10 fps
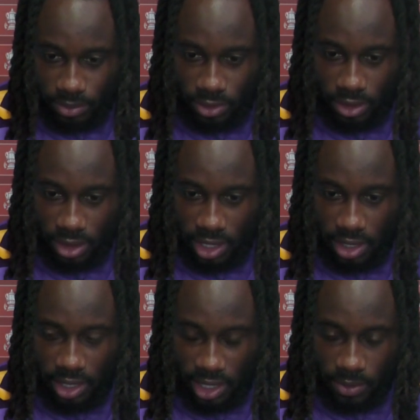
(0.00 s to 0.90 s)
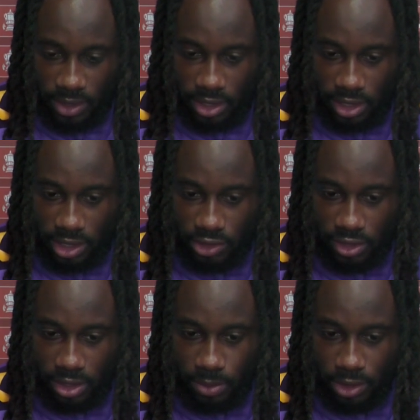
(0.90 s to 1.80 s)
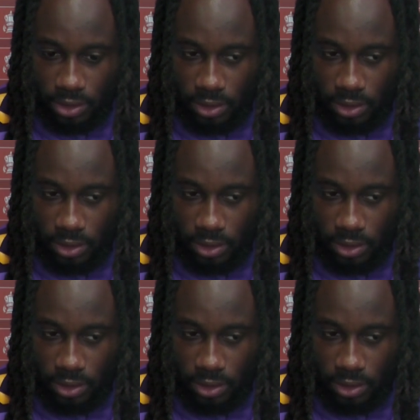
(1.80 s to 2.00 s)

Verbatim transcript: you could get anyone in the next round, and we know,